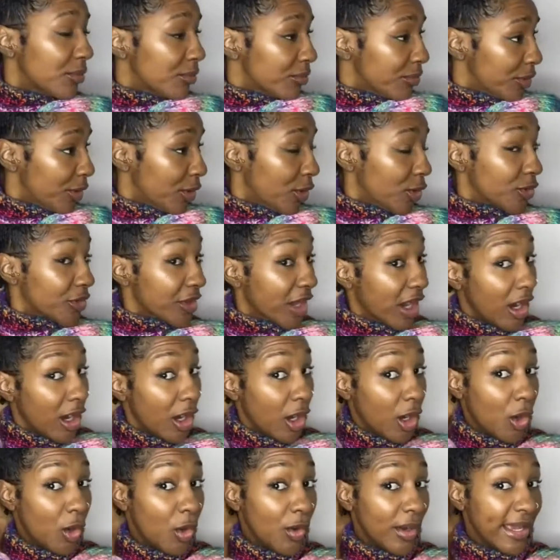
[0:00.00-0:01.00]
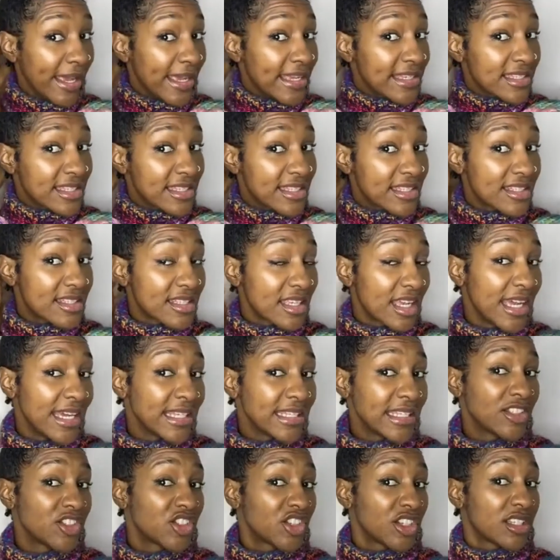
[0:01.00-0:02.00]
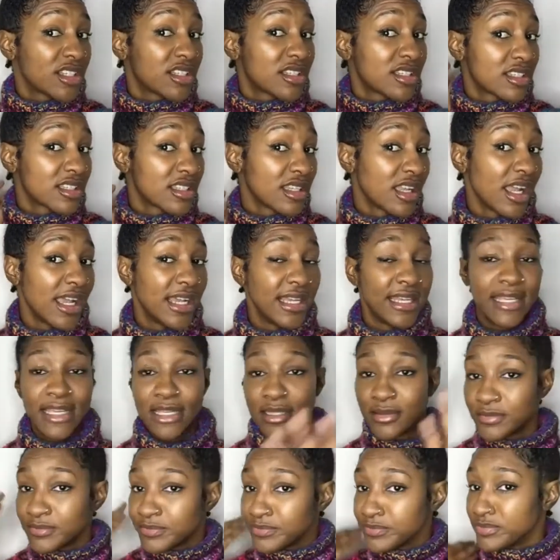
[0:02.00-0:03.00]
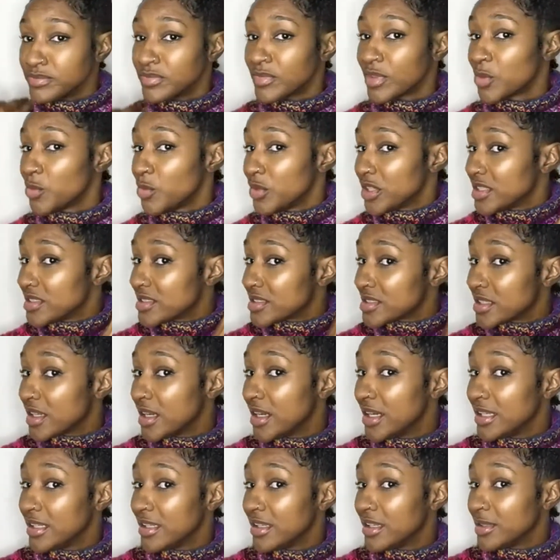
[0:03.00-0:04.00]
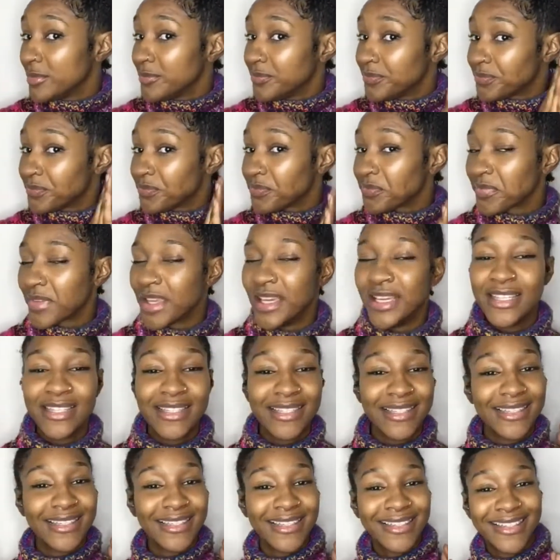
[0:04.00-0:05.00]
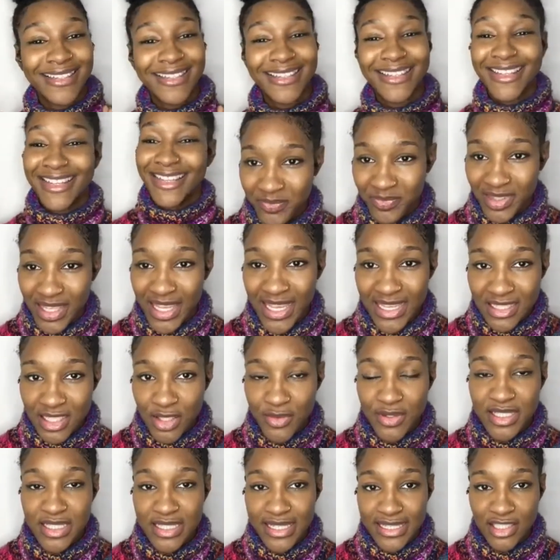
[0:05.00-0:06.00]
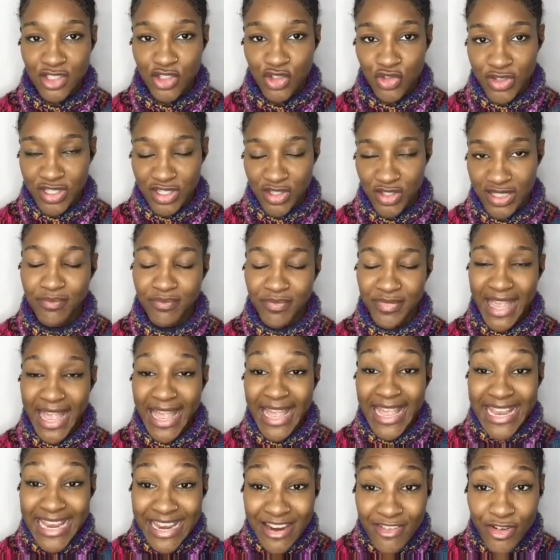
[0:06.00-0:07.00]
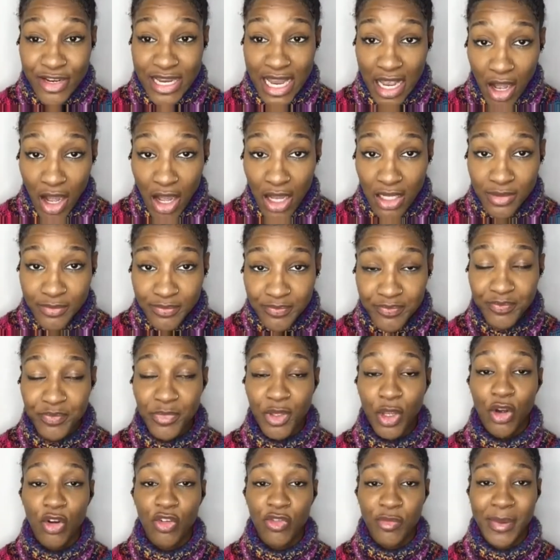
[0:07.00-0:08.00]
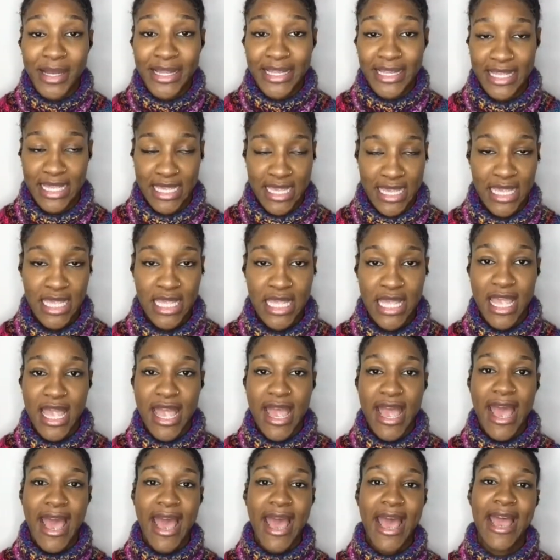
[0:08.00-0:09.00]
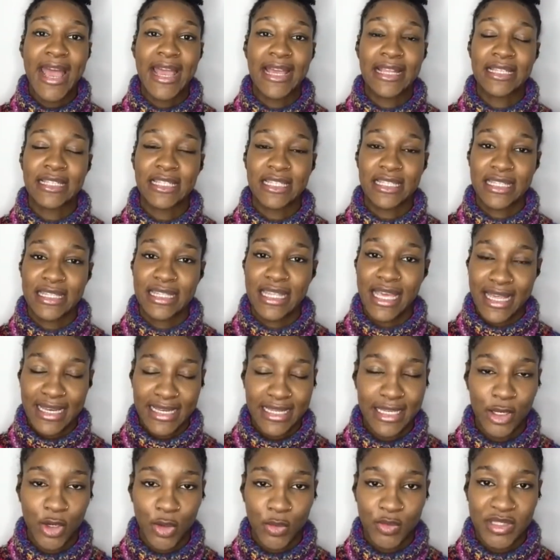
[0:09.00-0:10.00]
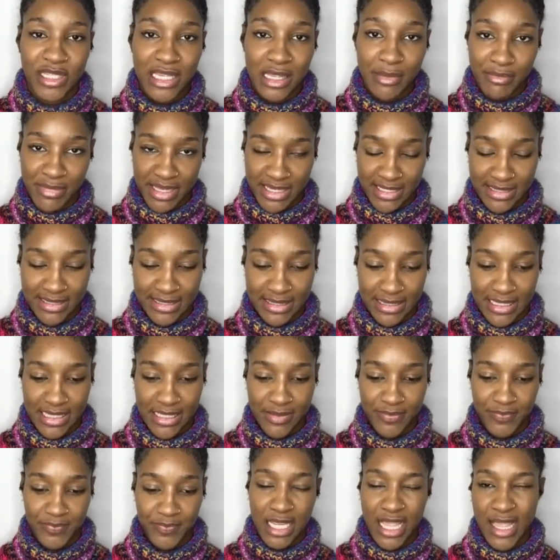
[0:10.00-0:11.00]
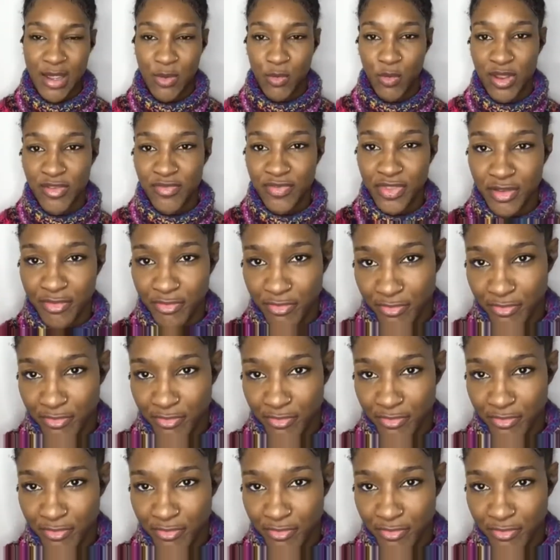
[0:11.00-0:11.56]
pull the whole hair to the side and just style it with the styler. Yeah, so it's less stress on that area of my hair and that helps immensely. Okay, with the